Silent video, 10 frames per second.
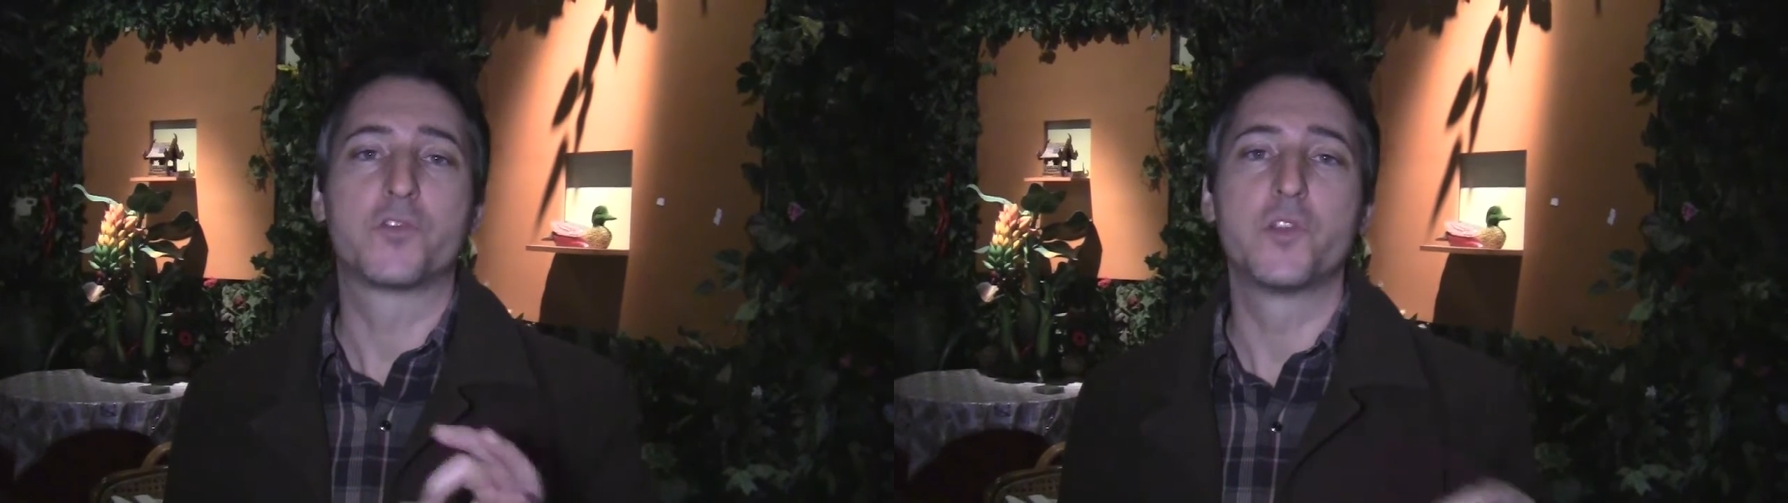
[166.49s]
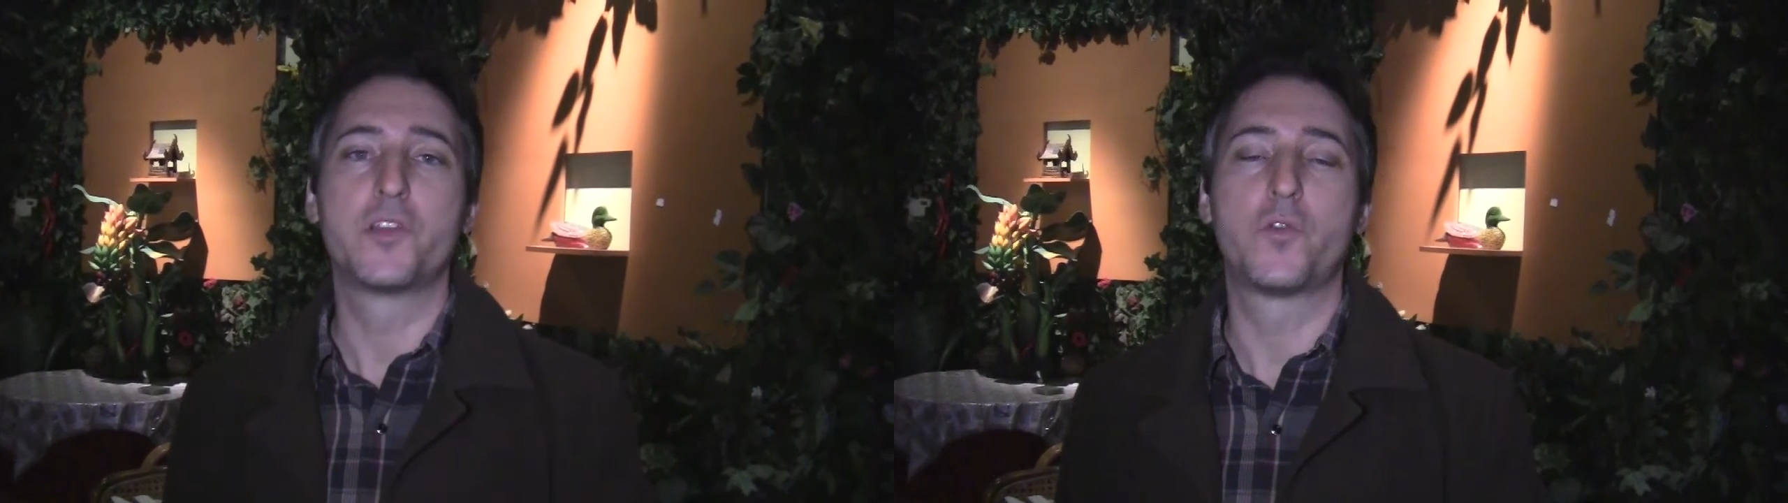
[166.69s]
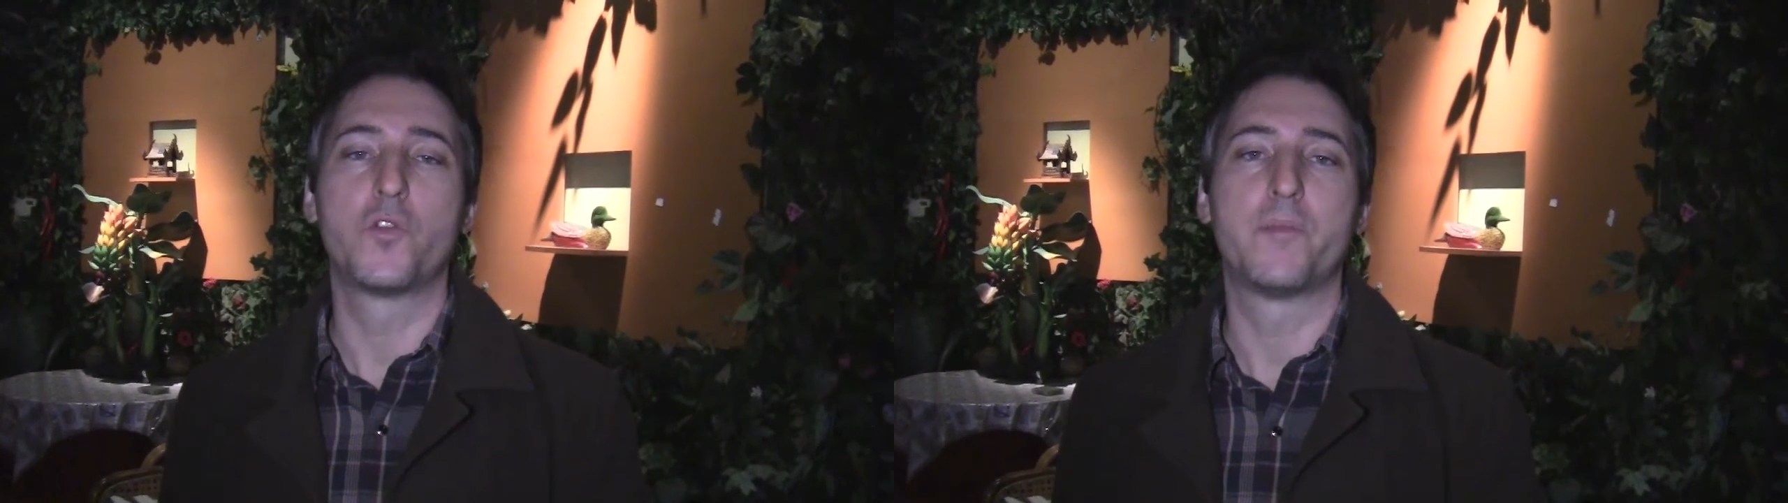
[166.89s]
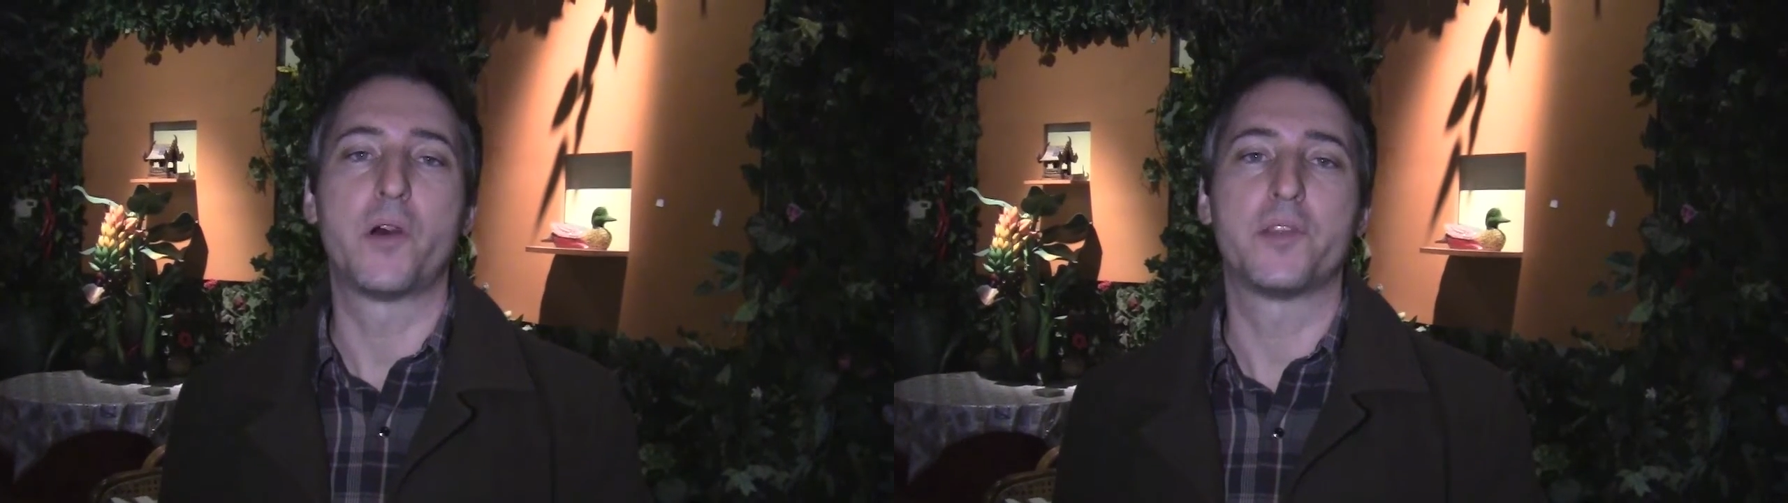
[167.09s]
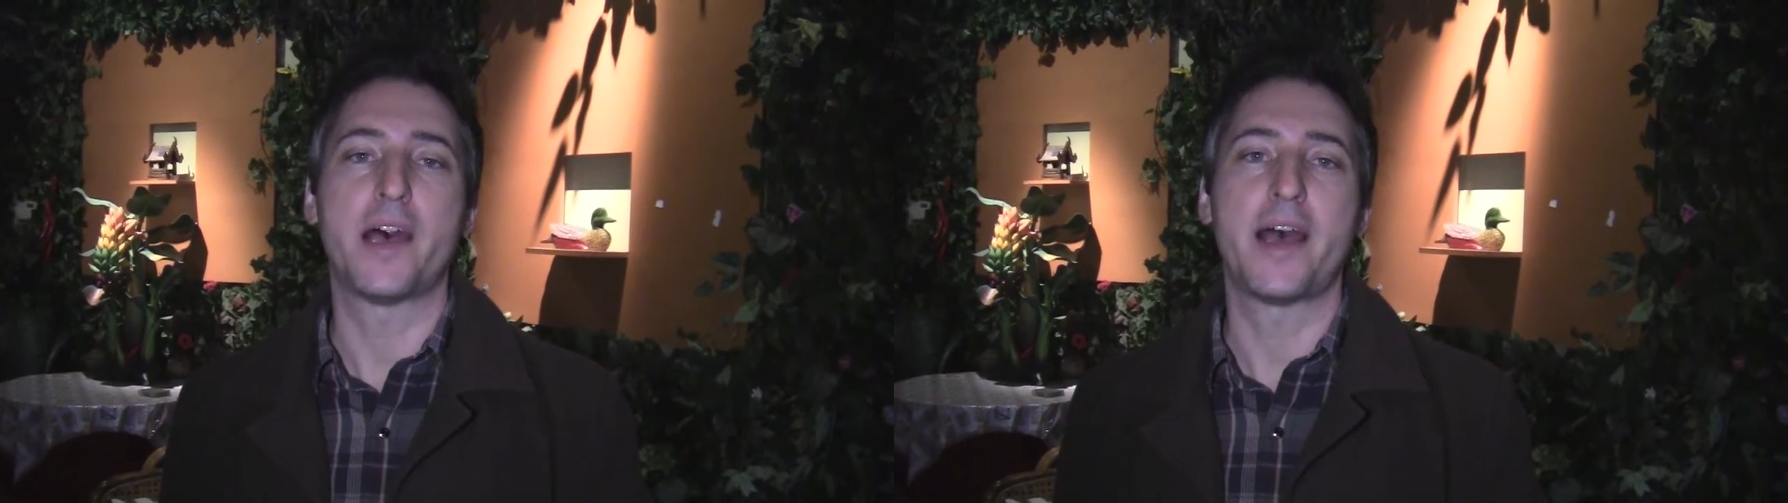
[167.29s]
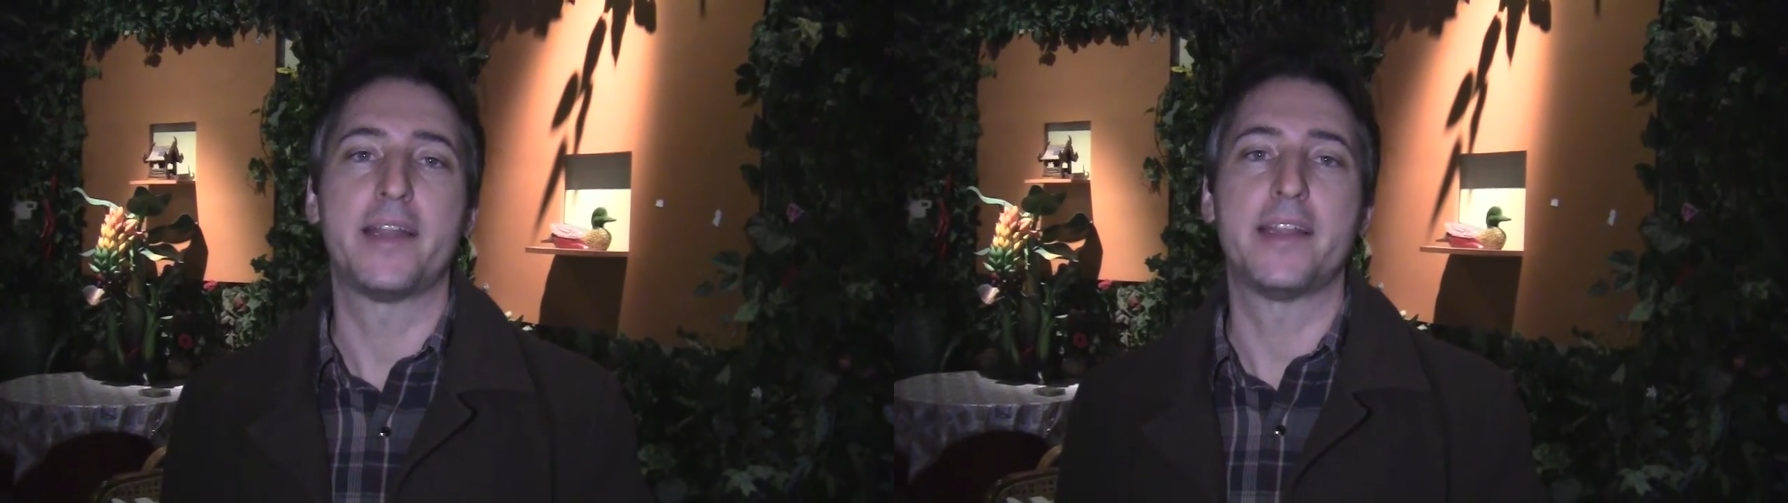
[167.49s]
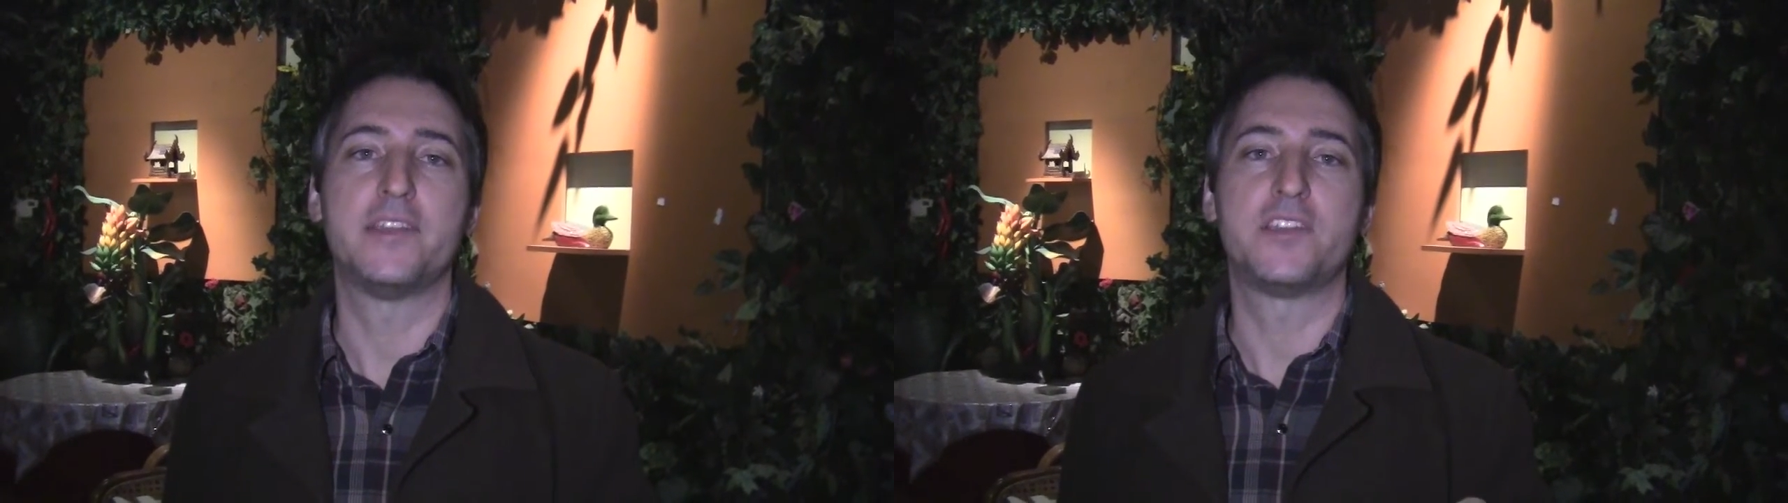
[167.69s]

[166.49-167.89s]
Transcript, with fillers: what's really cool about that